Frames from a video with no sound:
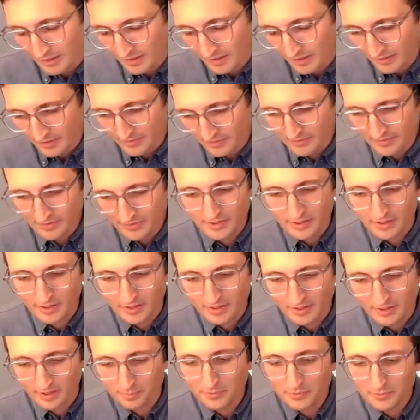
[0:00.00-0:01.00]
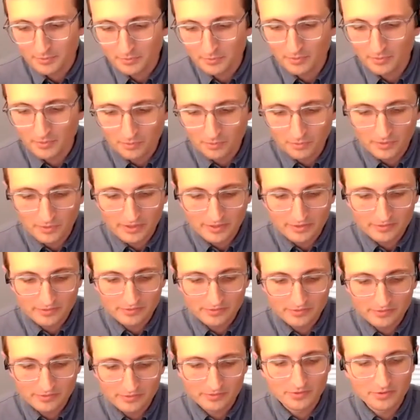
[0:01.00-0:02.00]
I think there are a couple
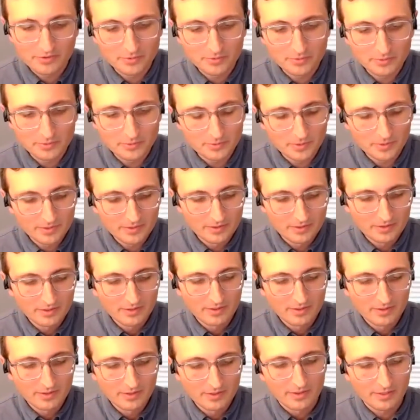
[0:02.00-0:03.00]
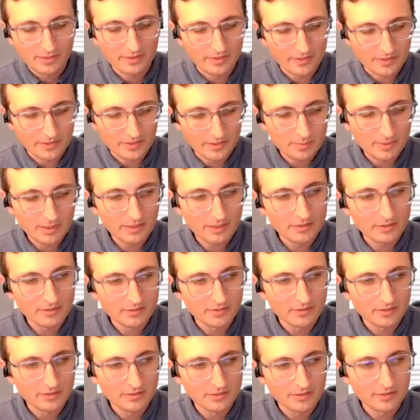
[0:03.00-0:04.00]
ways to think about
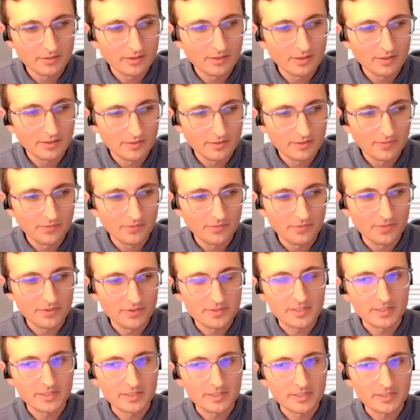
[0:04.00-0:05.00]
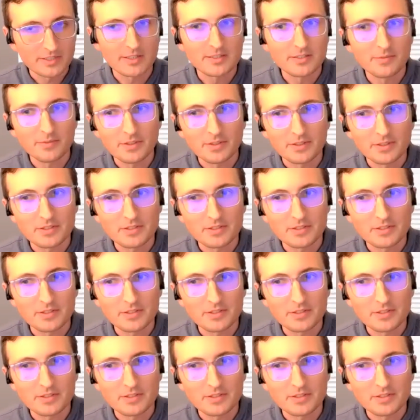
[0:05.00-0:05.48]
the success of